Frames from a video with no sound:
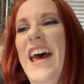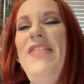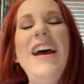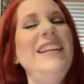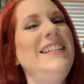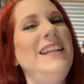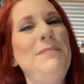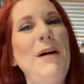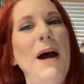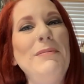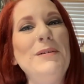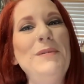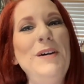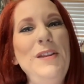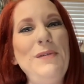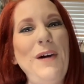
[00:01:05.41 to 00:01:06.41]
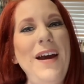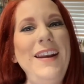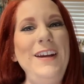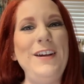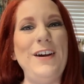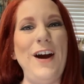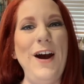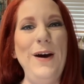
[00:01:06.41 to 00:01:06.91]
That's the problem with
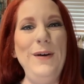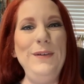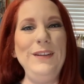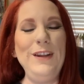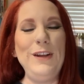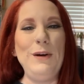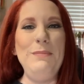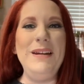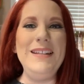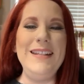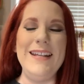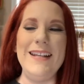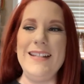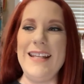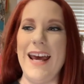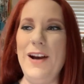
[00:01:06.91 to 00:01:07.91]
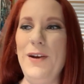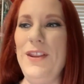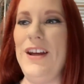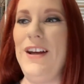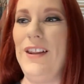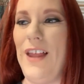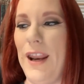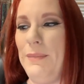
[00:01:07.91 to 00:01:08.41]
running your own little business. I don't
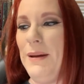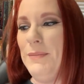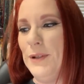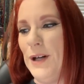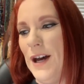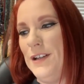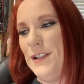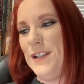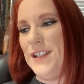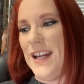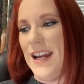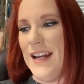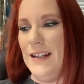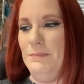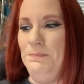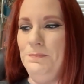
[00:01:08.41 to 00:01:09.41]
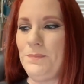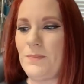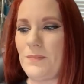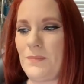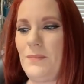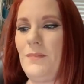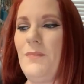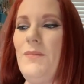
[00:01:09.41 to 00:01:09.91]
think a lot of people understand.
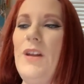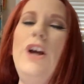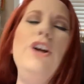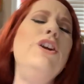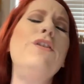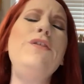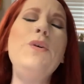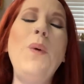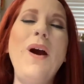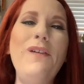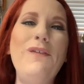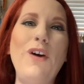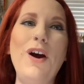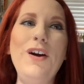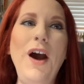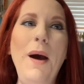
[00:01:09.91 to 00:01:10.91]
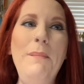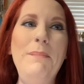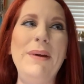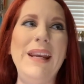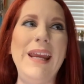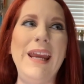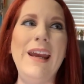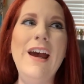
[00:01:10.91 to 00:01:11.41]
You know, if you work for a
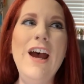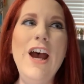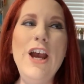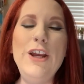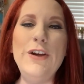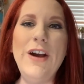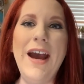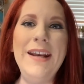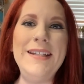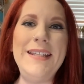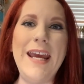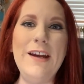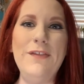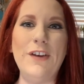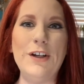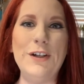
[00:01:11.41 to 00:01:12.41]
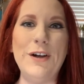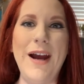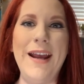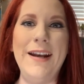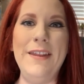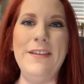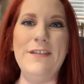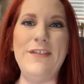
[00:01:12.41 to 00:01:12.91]
company, you kind of take for
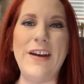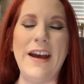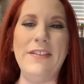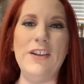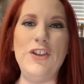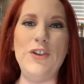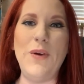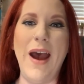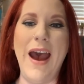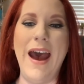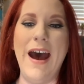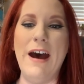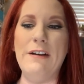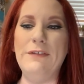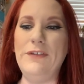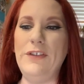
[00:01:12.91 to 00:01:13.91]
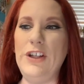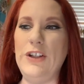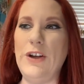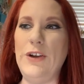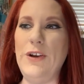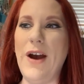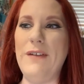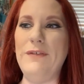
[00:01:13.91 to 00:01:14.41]
granted the fact that you have, you
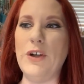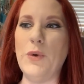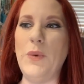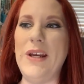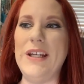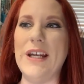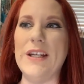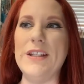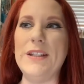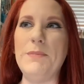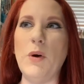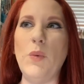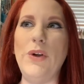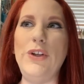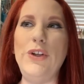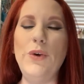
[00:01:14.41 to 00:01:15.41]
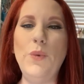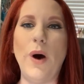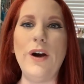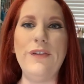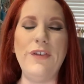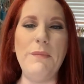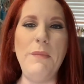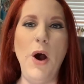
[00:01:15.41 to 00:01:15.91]
know, you have your weekends. But when you
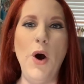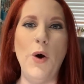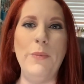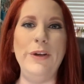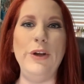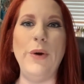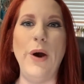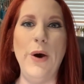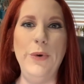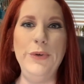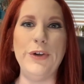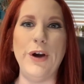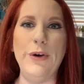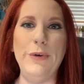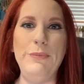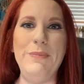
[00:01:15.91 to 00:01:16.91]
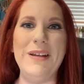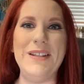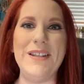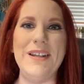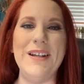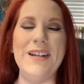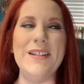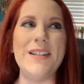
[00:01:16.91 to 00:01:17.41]
work from home and you own your own
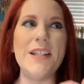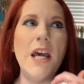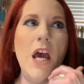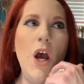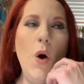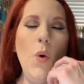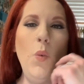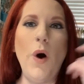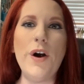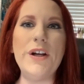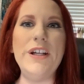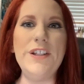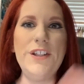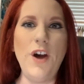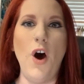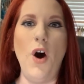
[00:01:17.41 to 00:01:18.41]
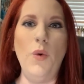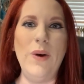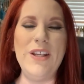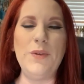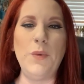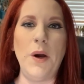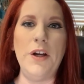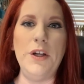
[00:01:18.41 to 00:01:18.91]
business, work is
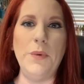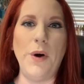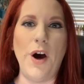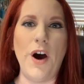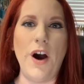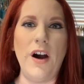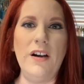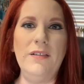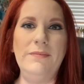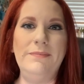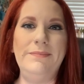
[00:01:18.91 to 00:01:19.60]
always where you are.